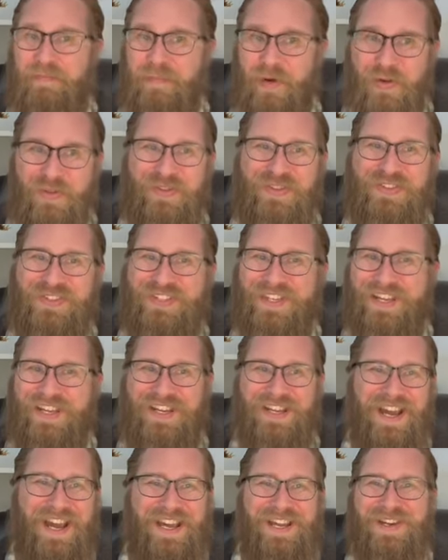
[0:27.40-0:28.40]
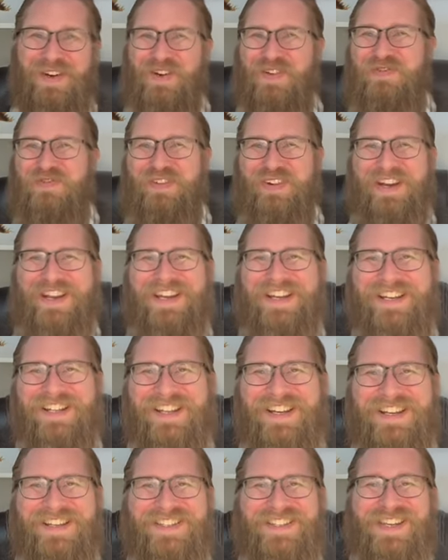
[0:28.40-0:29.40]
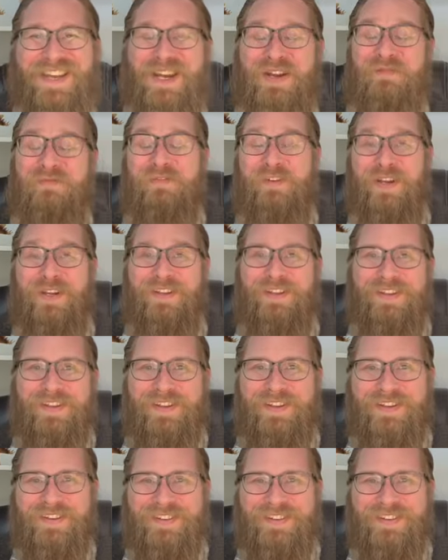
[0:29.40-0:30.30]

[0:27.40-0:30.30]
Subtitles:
both say I overanalyze everything."